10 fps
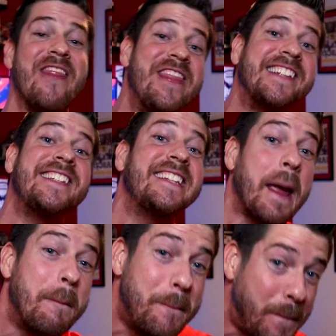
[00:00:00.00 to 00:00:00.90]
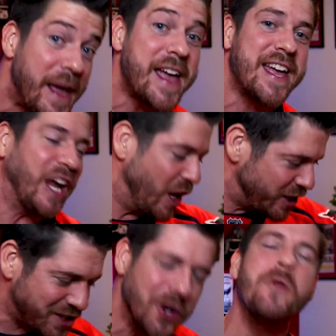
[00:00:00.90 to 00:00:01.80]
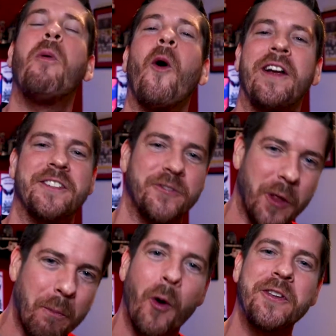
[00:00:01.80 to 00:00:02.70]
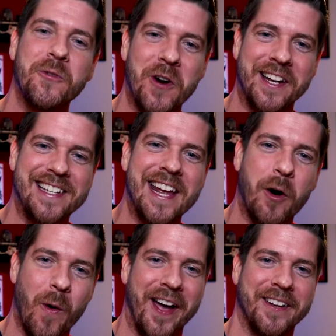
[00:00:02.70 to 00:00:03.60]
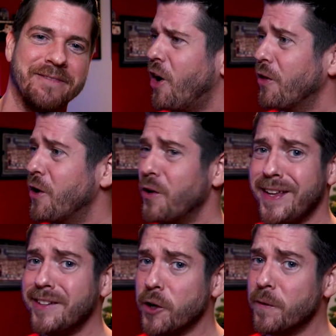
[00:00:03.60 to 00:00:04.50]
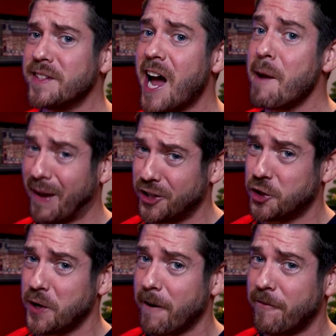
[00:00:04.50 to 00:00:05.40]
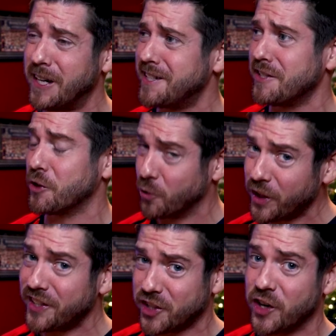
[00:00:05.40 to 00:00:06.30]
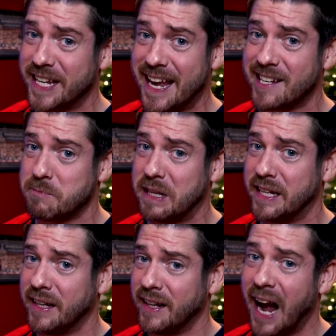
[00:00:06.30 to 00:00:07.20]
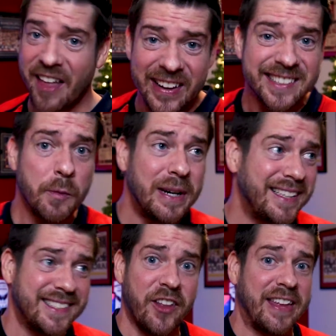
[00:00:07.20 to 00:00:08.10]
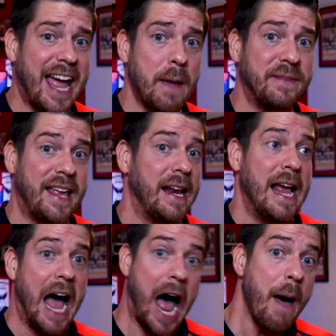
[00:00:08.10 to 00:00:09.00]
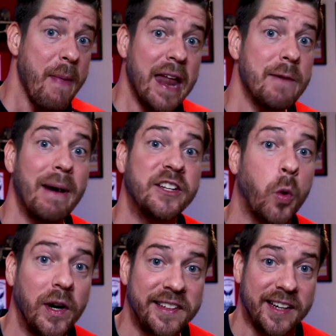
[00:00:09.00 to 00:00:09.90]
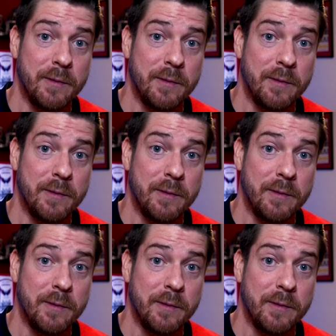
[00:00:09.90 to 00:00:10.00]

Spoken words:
and this is a big 2 points for the boys in red to take away. Although these overtime and shootout finishes are really starting to get to me. I think someone needs to tell the Caps that I'm not in my 20s